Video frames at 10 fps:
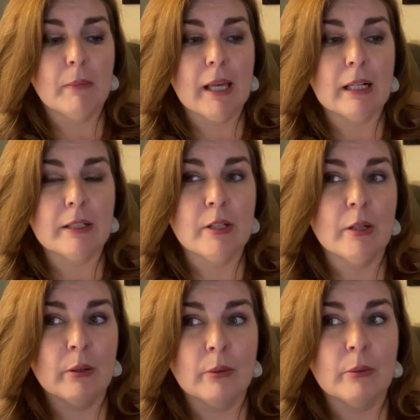and I
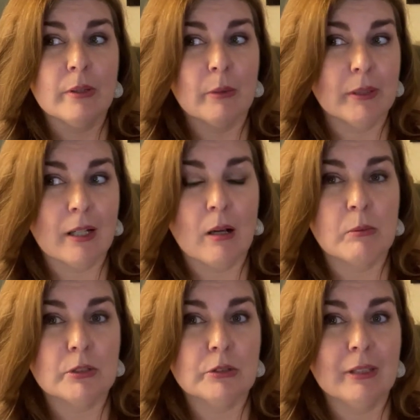know that when that
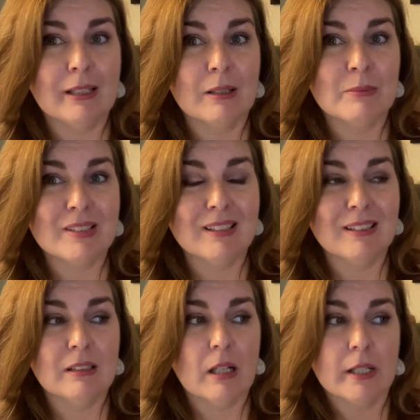opportunity comes
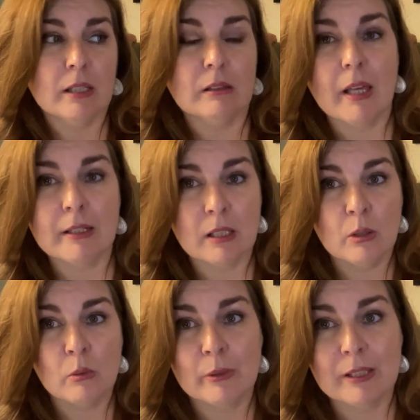in, I can let
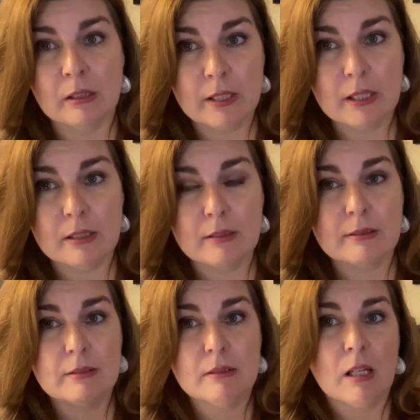go,
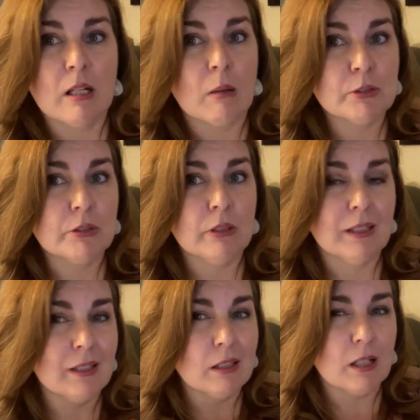release an
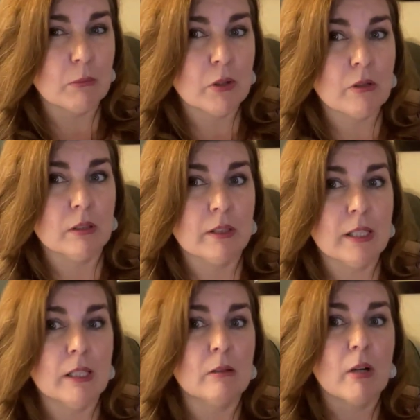opportunity that I'm currently
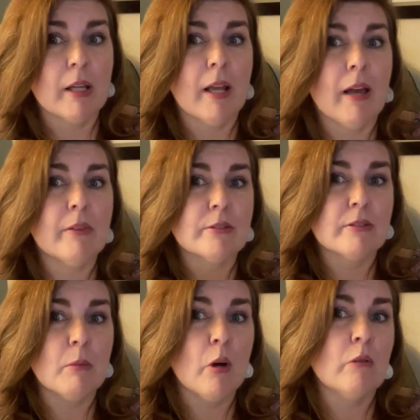in, right? there's
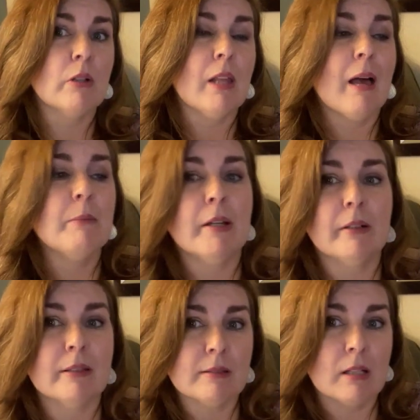some overlap there
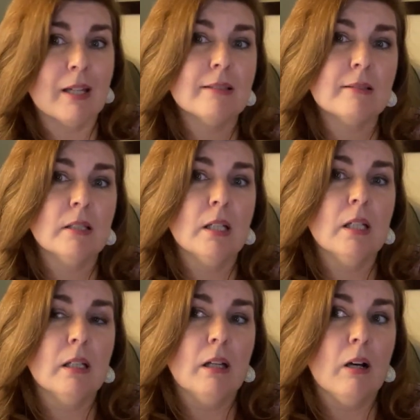and it's nice,
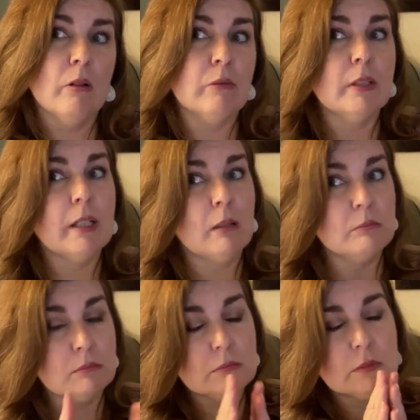hopefully
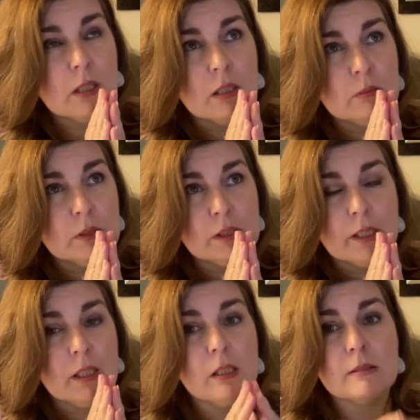I'm, God
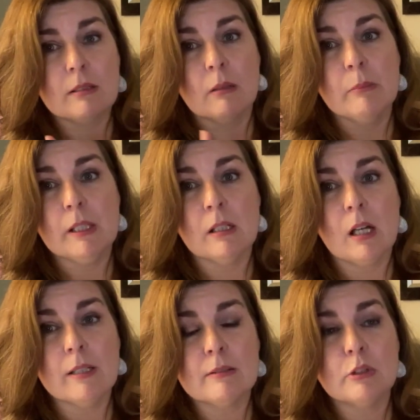willing, it's gonna be a
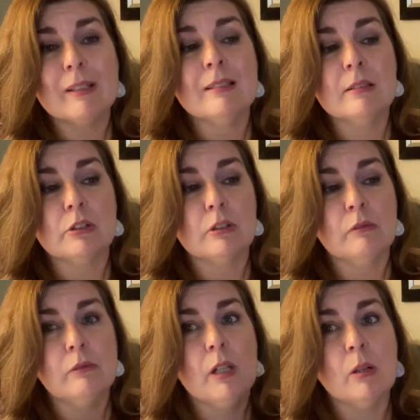nice transition
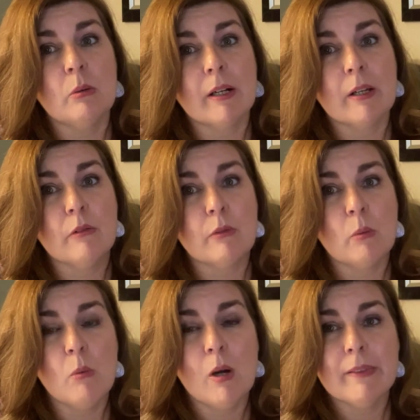flow where I go
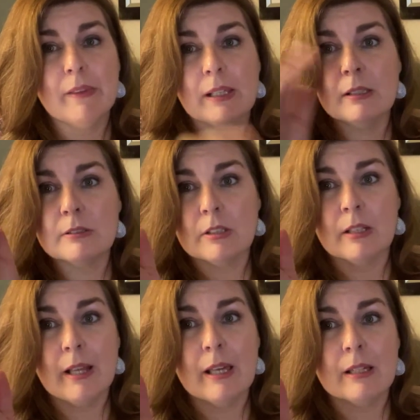from one thing to
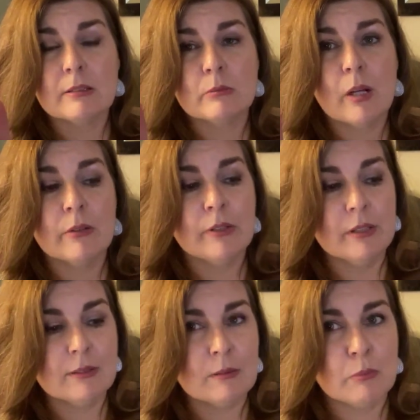the next rather
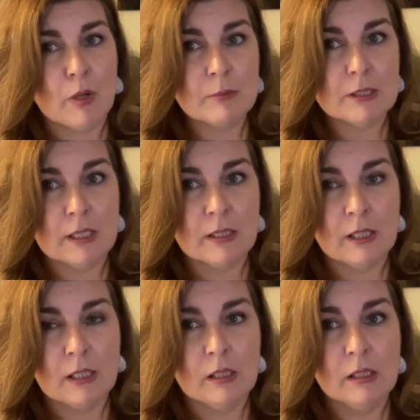than this abrupt
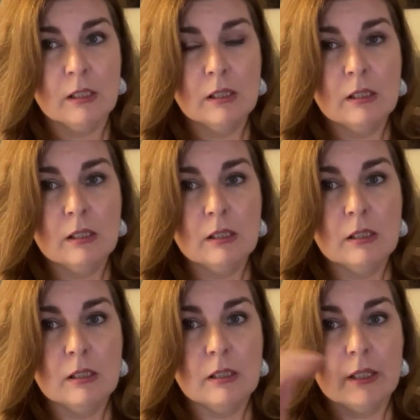ending
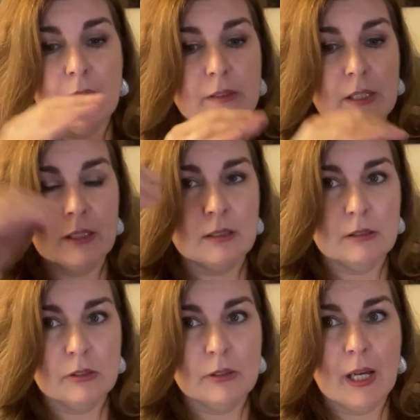and
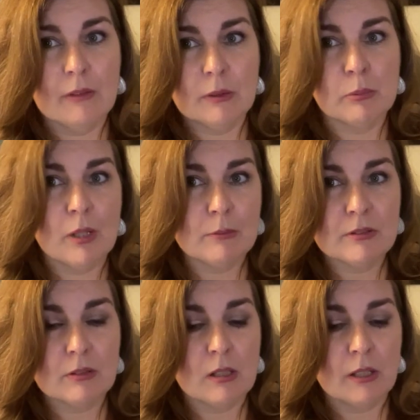then you have an abrupt
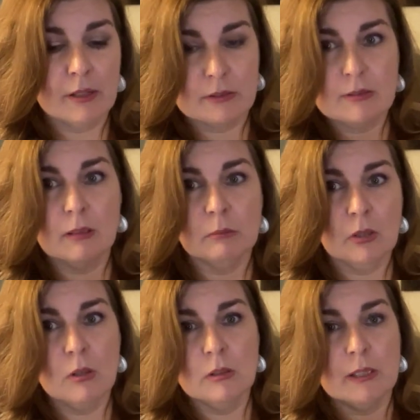start and there's some
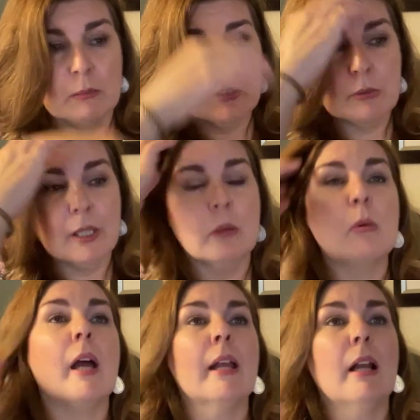lull in between,
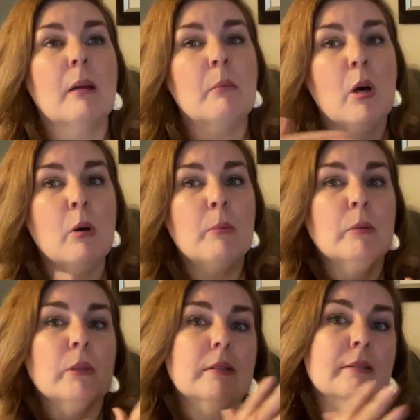right? I'm
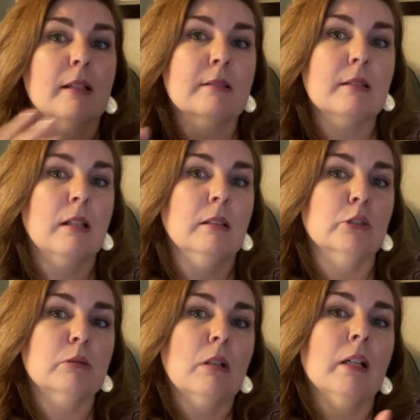hoping with the sextile
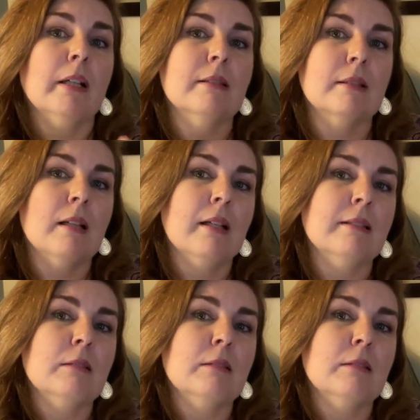and trine, it's a nice